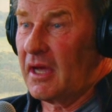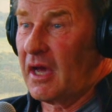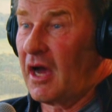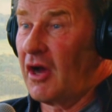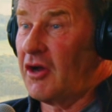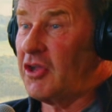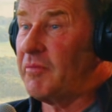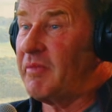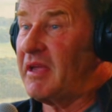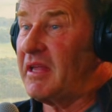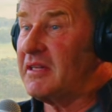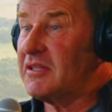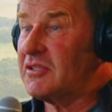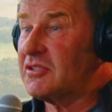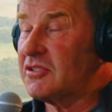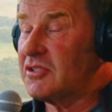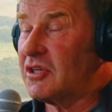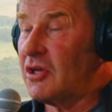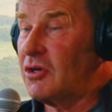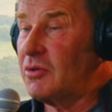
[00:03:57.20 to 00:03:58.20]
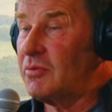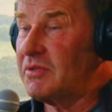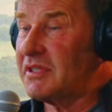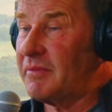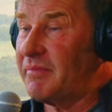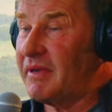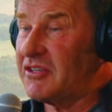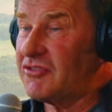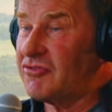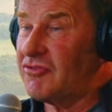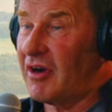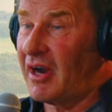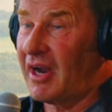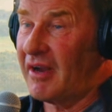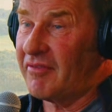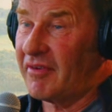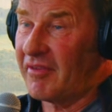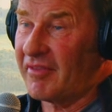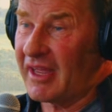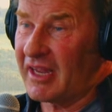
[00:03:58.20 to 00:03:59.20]
oh, you mean, so who was the best
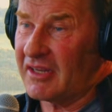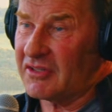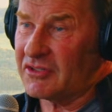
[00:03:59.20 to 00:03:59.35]
driver and that